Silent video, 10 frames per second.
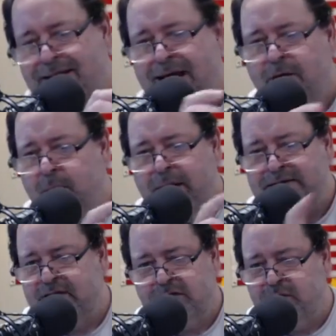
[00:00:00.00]
I don't know why it's
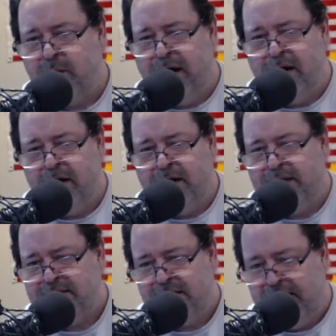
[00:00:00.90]
in a square, and
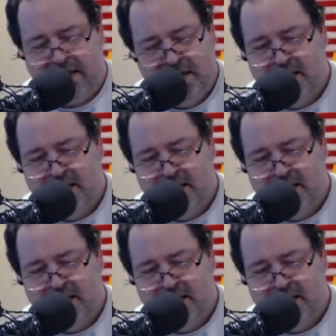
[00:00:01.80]
it's like